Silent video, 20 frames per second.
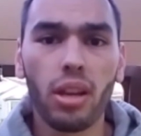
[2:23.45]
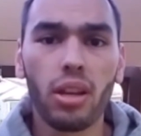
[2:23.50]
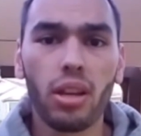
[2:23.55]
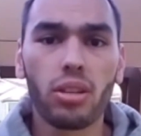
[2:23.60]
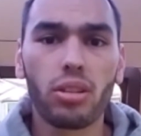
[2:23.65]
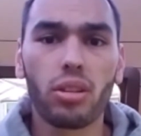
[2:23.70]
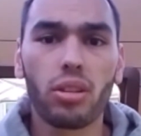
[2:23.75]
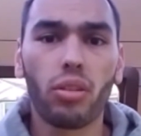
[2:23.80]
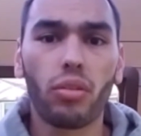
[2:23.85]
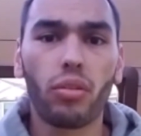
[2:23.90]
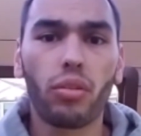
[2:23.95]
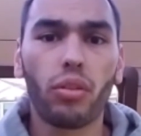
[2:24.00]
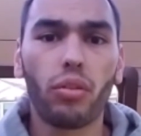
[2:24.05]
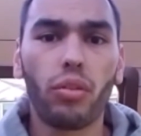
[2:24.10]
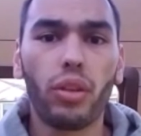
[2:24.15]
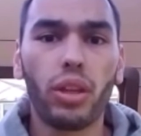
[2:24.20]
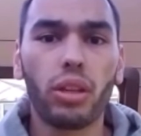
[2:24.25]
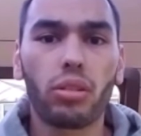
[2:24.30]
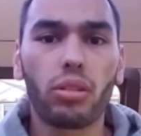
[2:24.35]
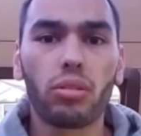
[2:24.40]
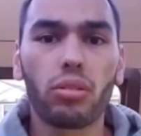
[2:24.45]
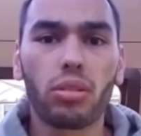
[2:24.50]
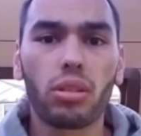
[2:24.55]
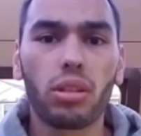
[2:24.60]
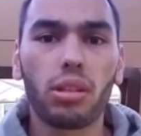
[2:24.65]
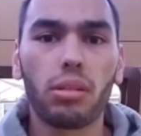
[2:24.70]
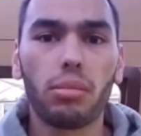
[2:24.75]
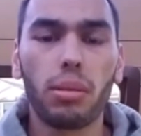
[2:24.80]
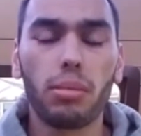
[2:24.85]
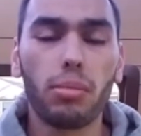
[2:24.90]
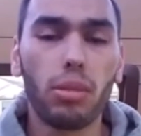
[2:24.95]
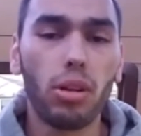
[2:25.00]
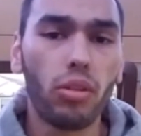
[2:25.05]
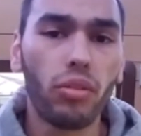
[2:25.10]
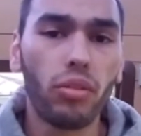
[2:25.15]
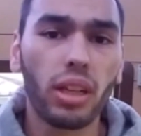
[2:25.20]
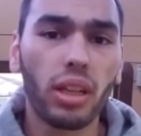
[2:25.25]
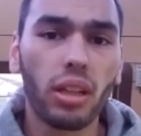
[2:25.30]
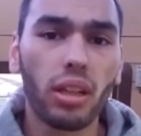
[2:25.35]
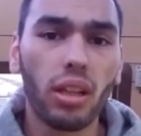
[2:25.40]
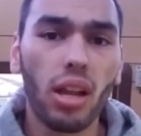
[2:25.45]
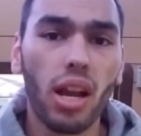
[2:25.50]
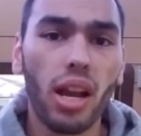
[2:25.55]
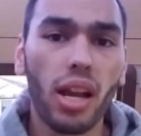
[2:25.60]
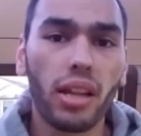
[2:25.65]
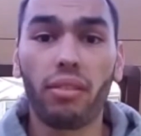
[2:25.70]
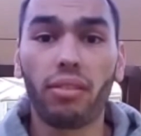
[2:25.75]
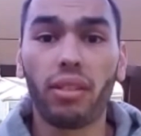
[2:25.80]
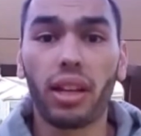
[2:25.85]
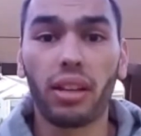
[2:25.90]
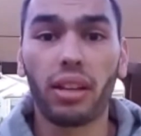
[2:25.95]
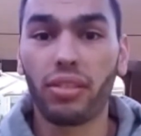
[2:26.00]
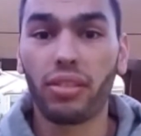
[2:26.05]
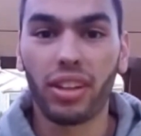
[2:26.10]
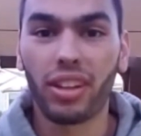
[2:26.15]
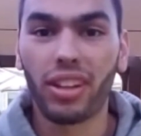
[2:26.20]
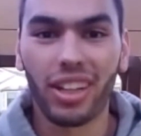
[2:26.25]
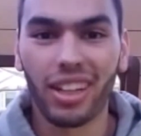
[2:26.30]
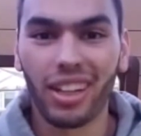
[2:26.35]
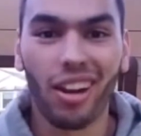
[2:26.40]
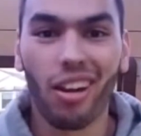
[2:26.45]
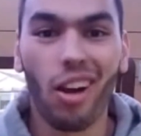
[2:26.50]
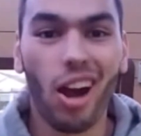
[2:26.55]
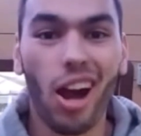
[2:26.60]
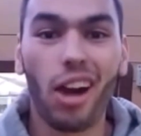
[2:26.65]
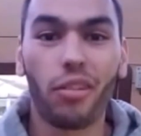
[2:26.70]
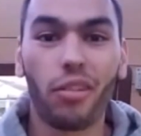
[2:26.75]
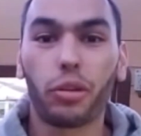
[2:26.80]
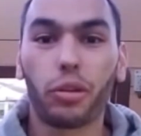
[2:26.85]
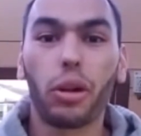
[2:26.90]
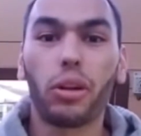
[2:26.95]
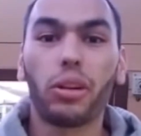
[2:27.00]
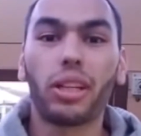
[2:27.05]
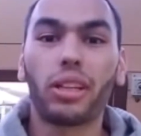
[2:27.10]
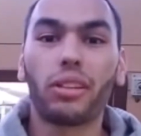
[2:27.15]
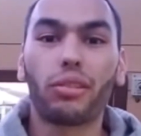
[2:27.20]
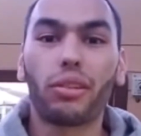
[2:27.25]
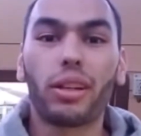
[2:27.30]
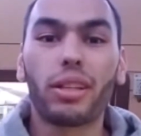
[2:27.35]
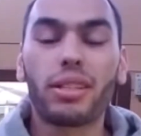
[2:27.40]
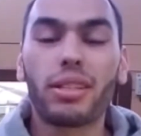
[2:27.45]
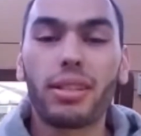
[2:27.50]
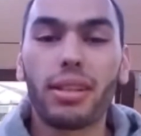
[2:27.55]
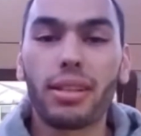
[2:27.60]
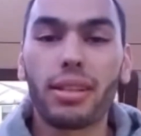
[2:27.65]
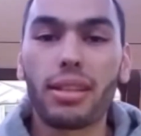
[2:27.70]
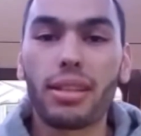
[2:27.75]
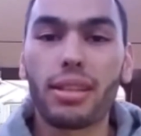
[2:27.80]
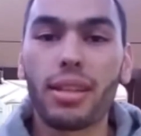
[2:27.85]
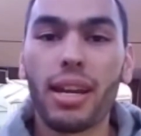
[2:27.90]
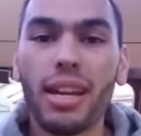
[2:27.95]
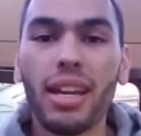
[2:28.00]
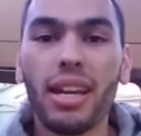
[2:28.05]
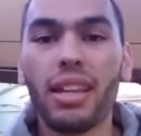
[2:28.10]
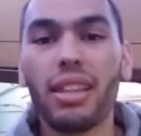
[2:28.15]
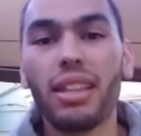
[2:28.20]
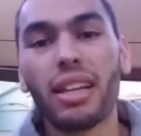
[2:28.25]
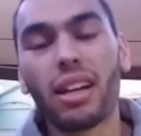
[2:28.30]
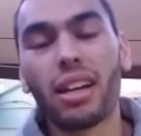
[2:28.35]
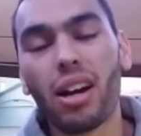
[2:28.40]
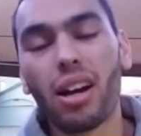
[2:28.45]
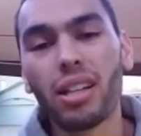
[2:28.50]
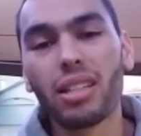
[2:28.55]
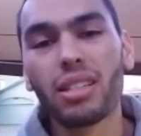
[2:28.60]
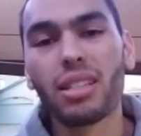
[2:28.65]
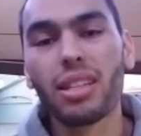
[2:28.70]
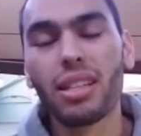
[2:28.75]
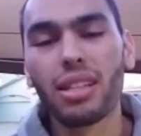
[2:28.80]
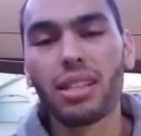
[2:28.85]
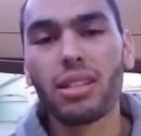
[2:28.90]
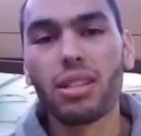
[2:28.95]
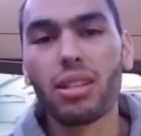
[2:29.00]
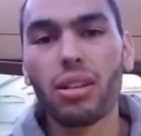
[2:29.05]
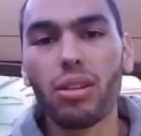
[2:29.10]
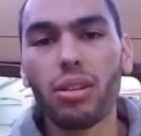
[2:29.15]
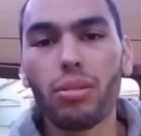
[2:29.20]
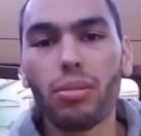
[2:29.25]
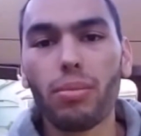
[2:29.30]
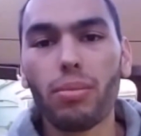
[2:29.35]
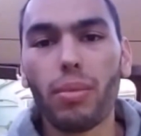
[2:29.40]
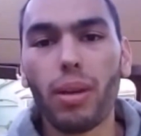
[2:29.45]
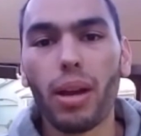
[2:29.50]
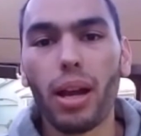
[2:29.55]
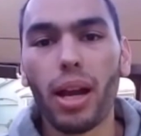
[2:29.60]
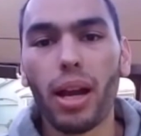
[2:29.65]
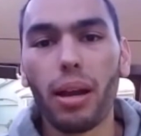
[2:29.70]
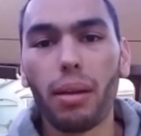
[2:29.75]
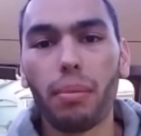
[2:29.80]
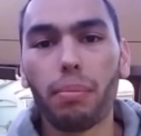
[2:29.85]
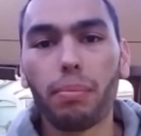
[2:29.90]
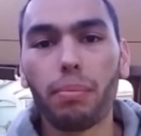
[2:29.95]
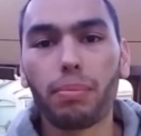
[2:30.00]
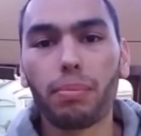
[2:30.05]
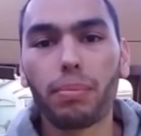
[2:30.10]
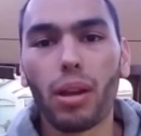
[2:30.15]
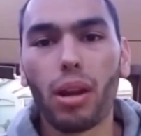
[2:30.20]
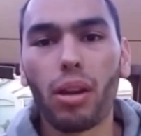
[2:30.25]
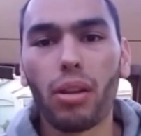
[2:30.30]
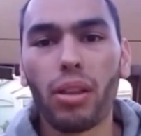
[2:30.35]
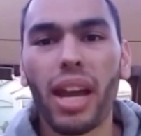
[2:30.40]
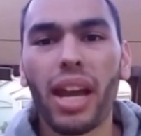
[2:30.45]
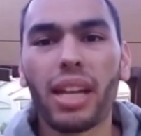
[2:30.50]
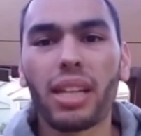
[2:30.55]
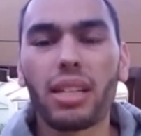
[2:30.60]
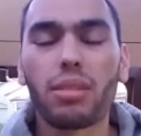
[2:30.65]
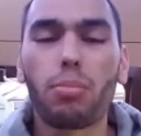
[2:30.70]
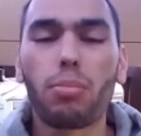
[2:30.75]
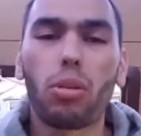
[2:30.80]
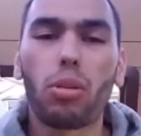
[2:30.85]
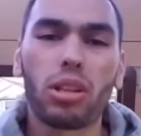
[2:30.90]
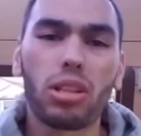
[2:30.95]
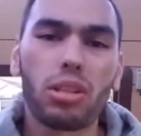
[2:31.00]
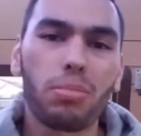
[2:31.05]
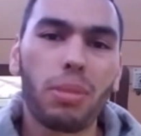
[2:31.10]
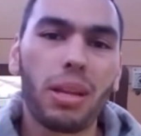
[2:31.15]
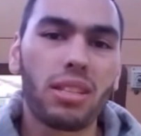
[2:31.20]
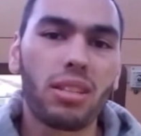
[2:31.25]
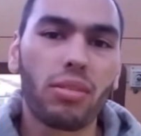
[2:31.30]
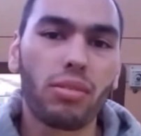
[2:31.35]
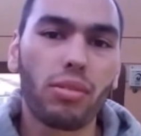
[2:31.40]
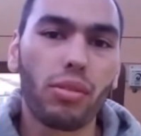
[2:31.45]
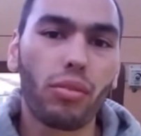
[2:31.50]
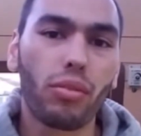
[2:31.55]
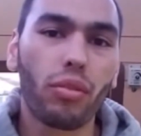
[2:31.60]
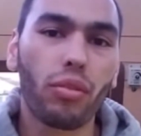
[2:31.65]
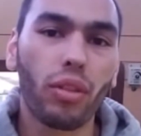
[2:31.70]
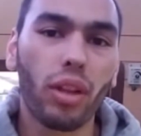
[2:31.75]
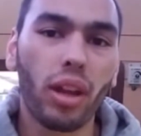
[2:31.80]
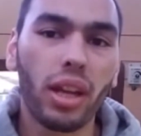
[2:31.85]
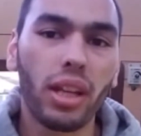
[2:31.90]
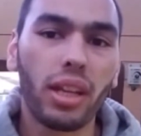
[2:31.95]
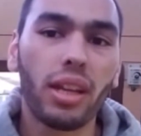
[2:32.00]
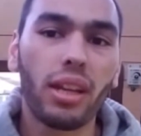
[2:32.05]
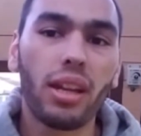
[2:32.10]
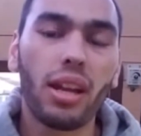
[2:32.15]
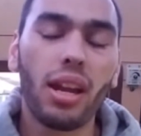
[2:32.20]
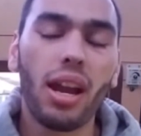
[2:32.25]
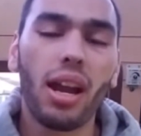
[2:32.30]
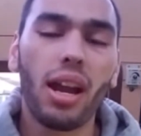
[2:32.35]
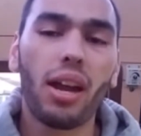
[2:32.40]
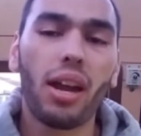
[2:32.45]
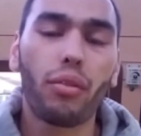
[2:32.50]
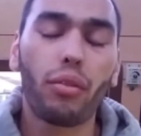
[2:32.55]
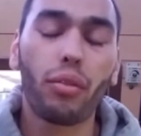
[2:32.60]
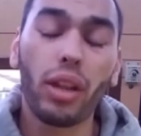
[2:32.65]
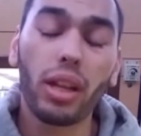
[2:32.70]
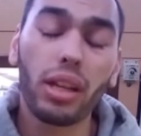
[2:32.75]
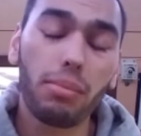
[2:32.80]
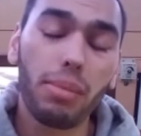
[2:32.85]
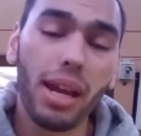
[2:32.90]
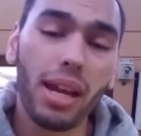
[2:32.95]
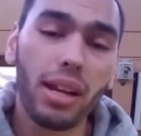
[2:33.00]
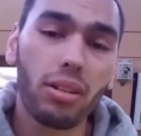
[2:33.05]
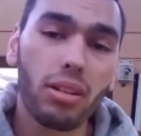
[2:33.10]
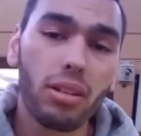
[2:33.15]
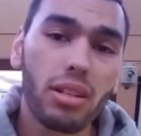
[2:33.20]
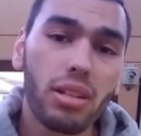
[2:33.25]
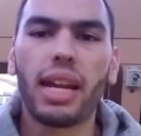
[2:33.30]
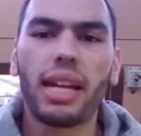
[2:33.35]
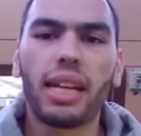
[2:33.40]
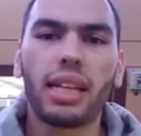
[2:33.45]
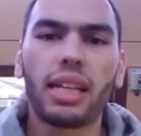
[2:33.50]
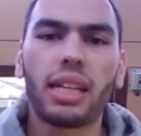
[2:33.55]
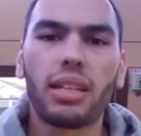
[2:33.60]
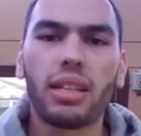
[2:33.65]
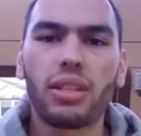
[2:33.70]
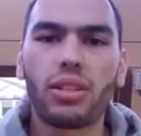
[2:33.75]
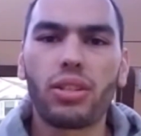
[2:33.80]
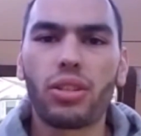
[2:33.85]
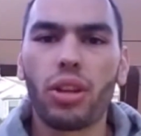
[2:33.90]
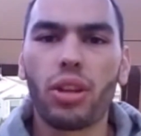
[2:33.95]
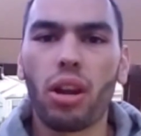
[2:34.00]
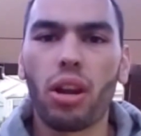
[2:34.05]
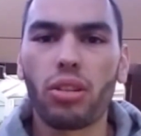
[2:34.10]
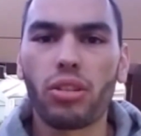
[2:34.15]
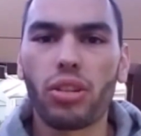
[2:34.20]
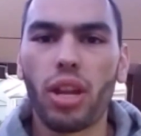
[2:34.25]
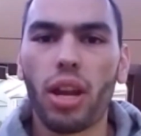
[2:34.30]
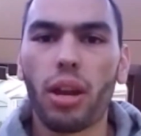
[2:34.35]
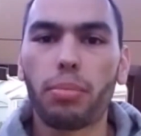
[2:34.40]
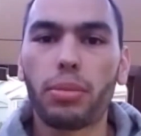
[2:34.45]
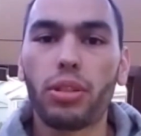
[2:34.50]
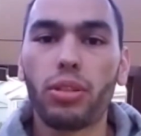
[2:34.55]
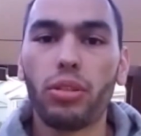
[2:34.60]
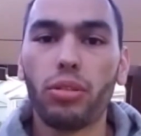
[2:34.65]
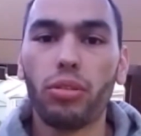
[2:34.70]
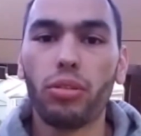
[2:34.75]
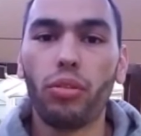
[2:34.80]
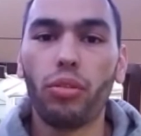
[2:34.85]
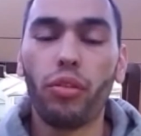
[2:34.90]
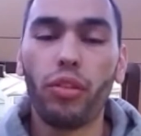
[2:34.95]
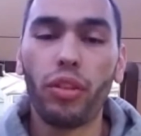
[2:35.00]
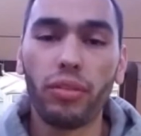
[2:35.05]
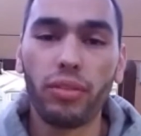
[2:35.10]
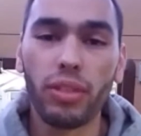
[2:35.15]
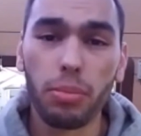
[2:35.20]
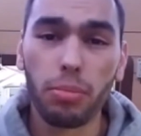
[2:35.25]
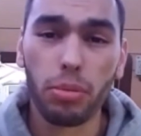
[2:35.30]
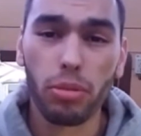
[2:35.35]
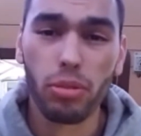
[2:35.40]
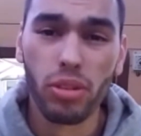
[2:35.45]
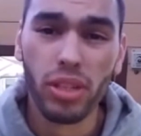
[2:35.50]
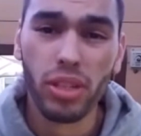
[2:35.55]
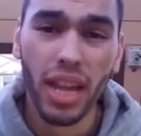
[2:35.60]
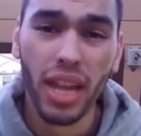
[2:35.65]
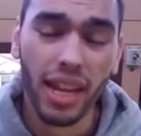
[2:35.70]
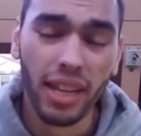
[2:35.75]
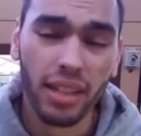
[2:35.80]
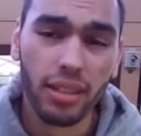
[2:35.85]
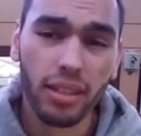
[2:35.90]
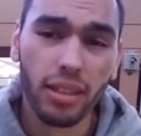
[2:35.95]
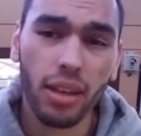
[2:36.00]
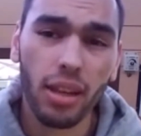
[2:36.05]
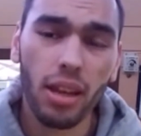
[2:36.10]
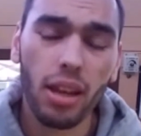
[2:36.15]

So if your vehicle is going to be moving a lot, like if you're going to go off-roading, for instance. The cons to this, though, are that it's more expensive than flooded batteries. It can discharge up to 50%.